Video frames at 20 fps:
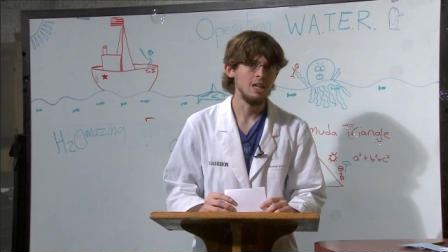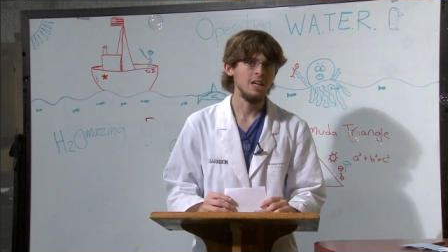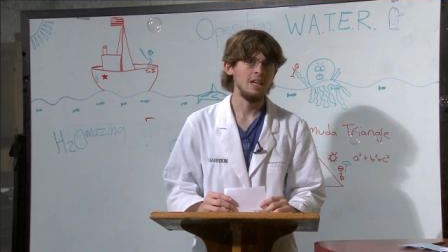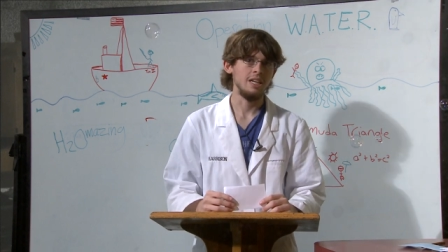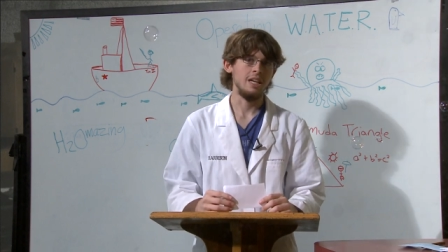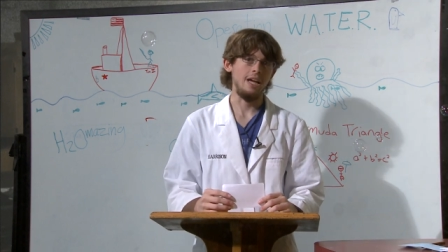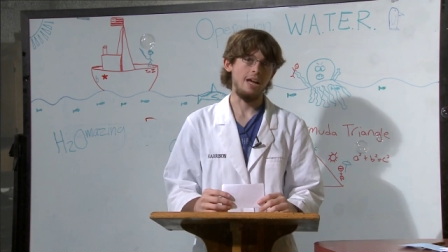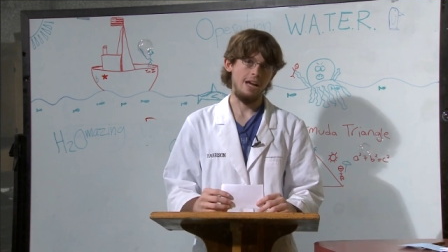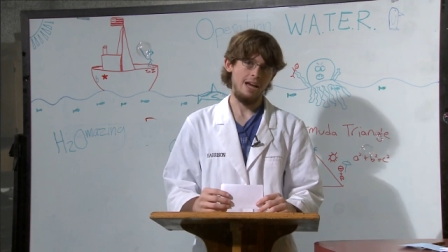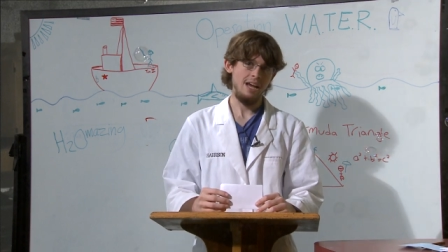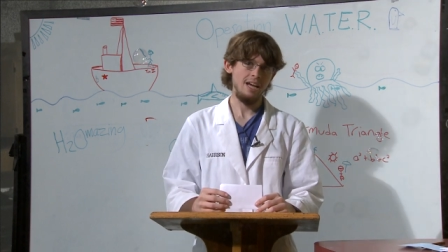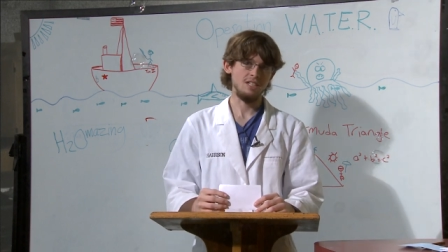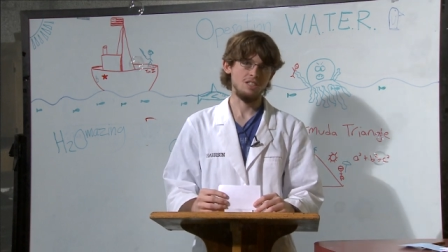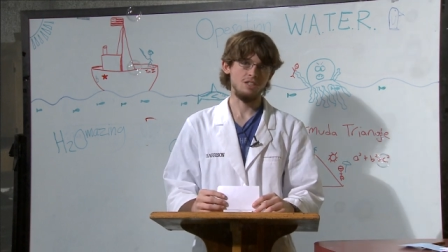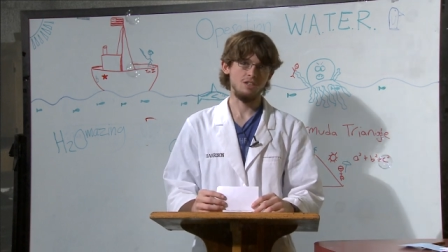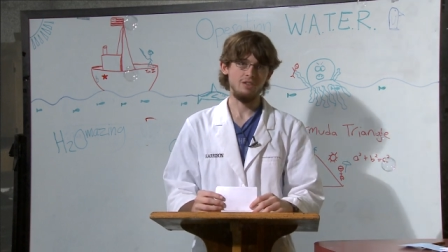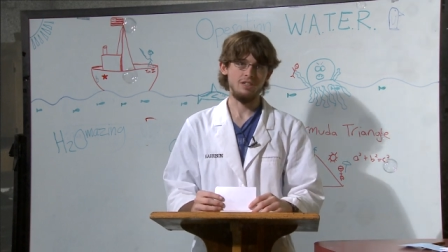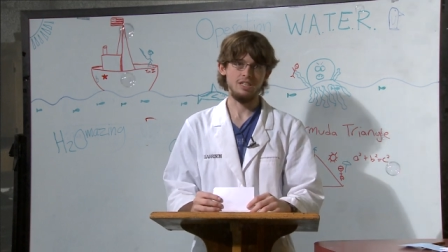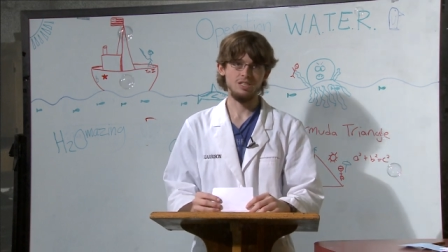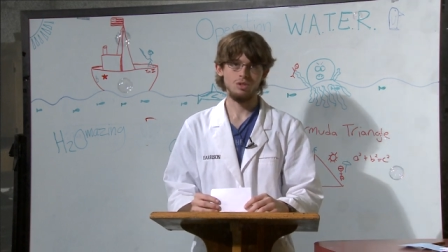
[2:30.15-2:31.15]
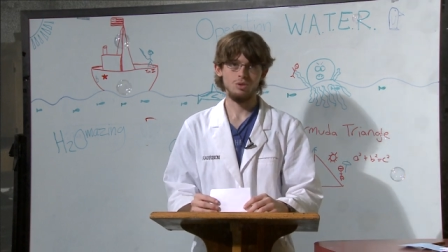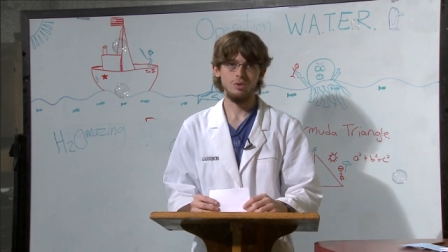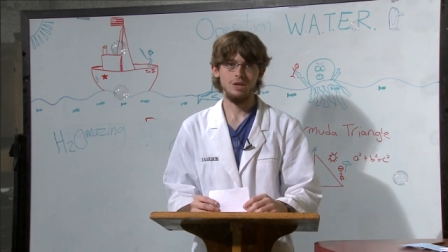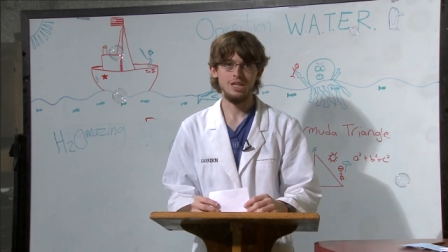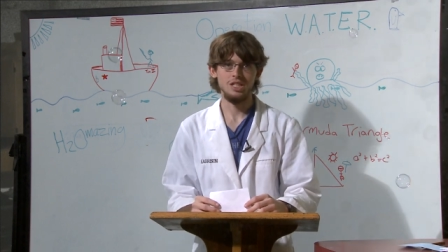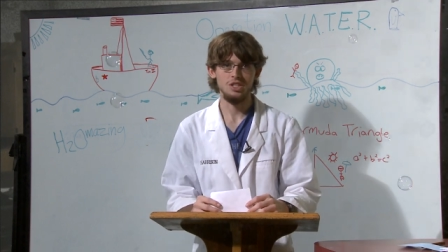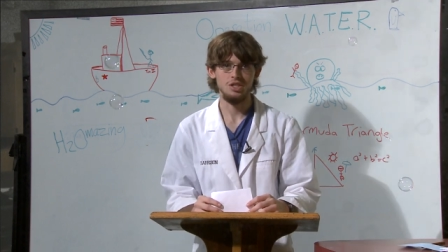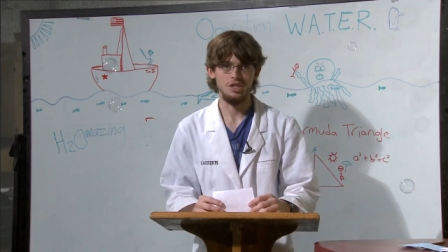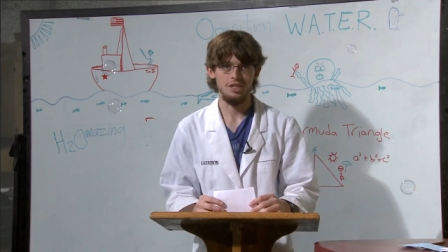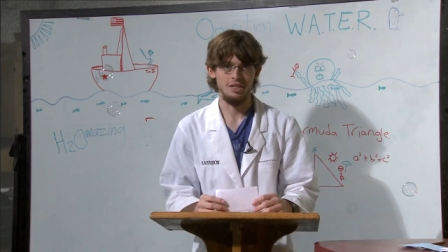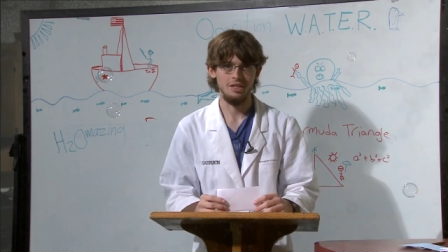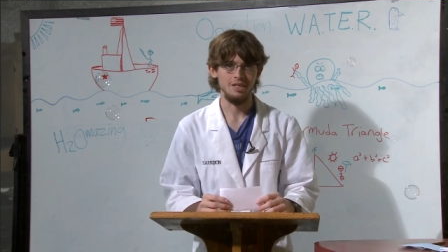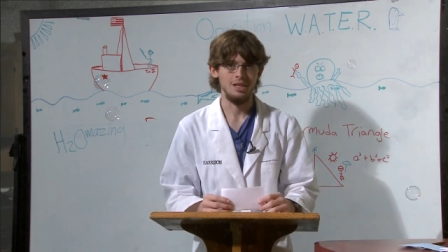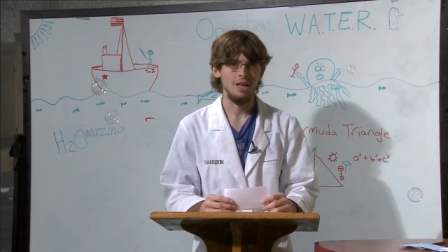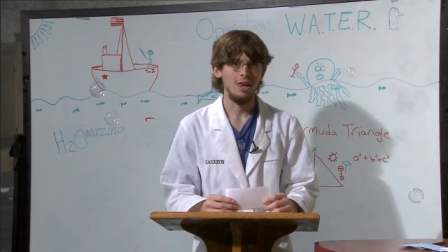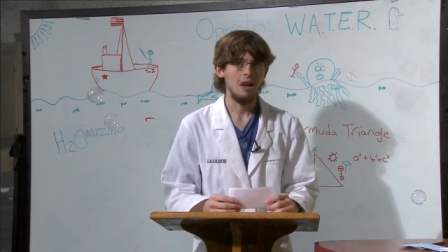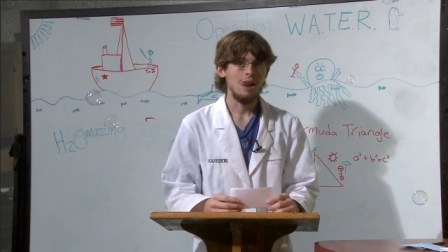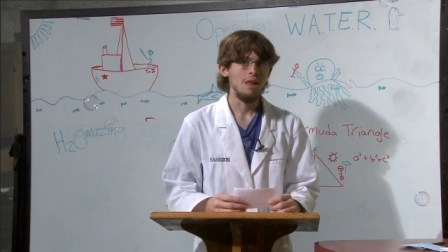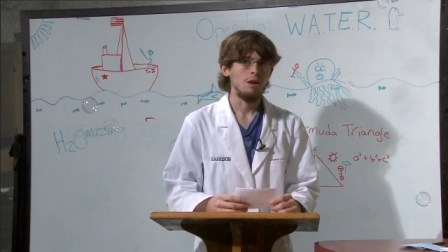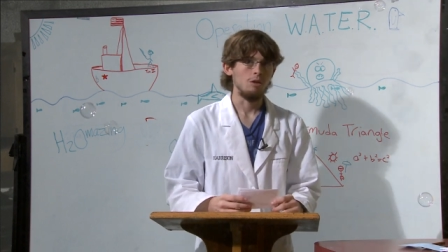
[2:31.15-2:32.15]
to answer this question.
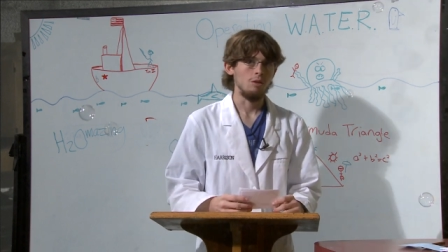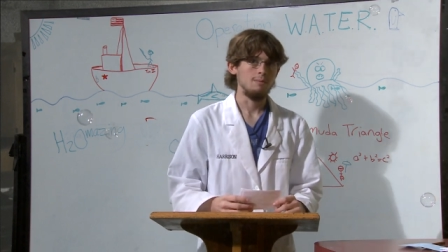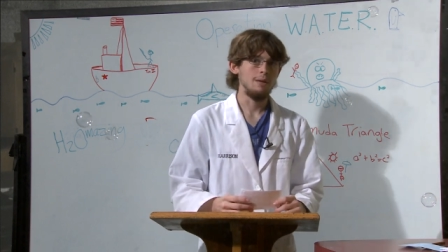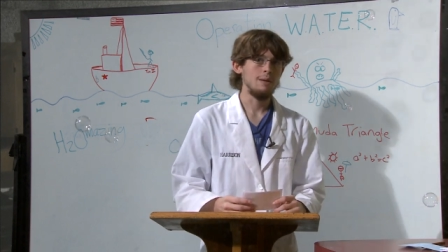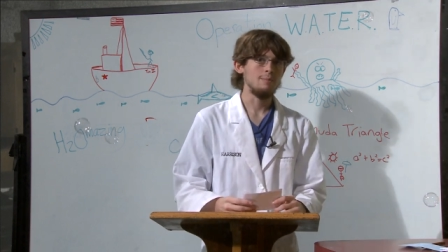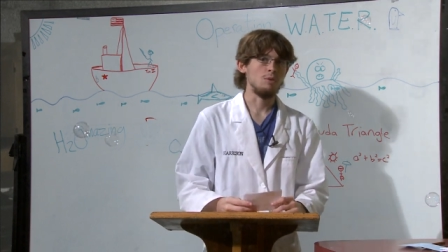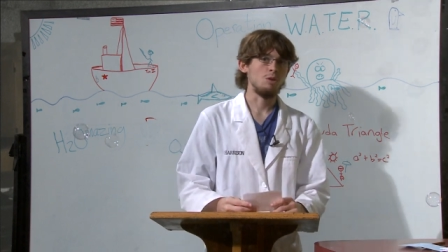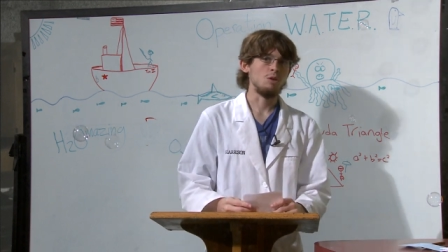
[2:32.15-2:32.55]
Remember,